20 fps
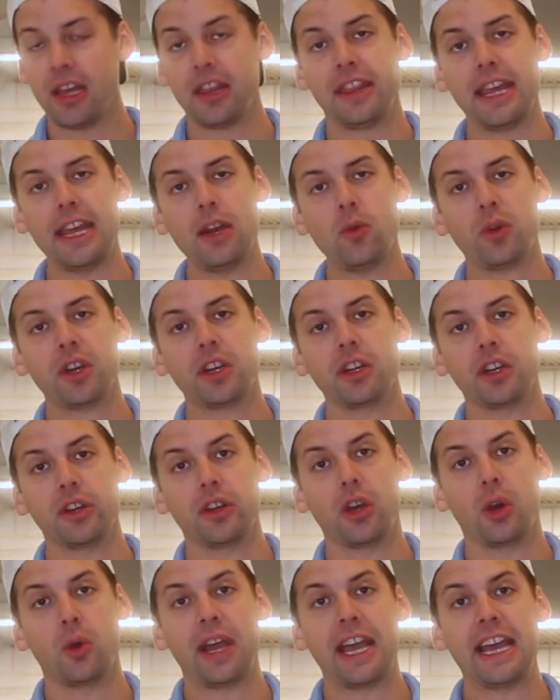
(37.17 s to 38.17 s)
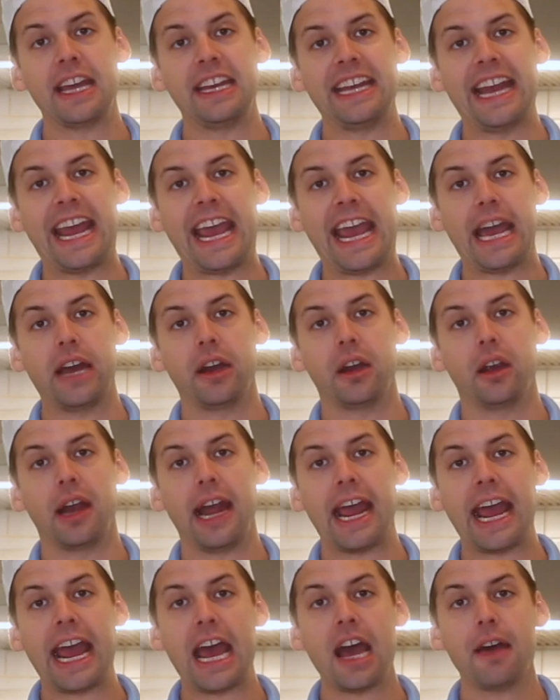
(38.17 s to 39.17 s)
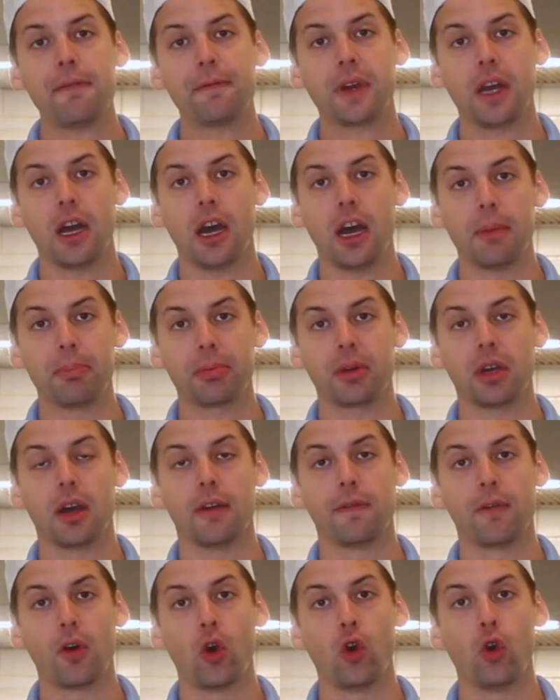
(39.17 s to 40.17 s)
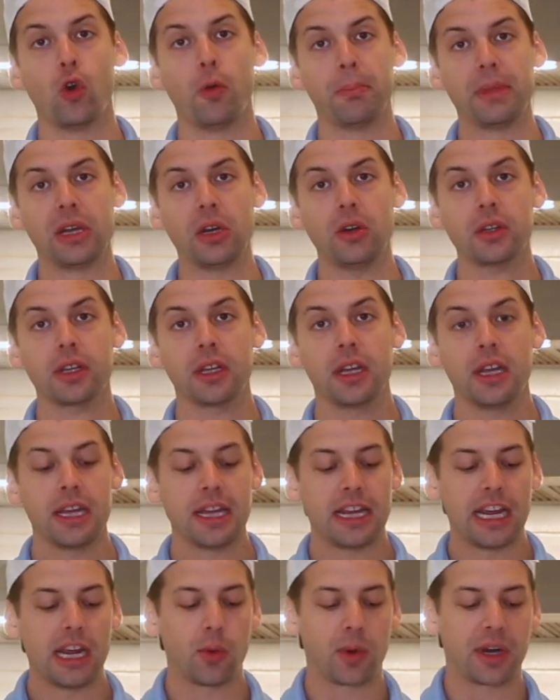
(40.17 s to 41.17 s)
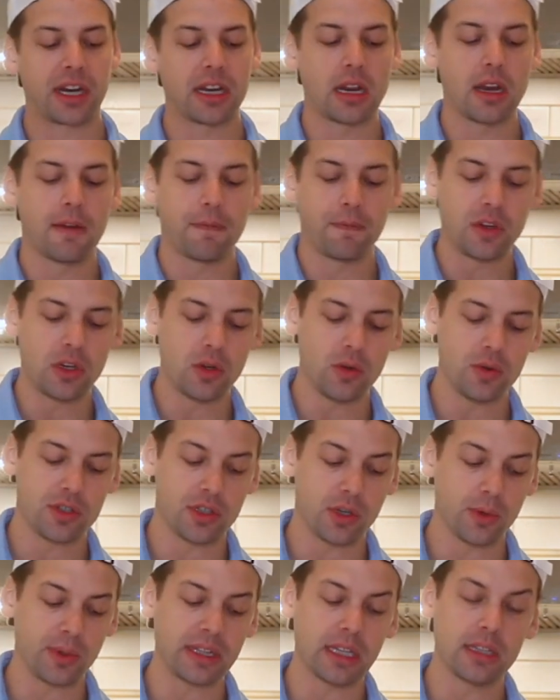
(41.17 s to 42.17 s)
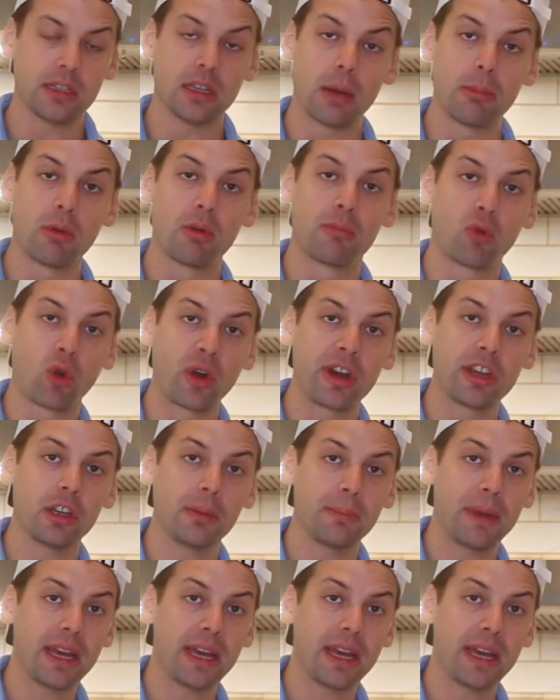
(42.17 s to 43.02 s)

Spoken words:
Then we're gonna go ahead and add our half cup of whole milk, and we're gonna infuse doing the double broiler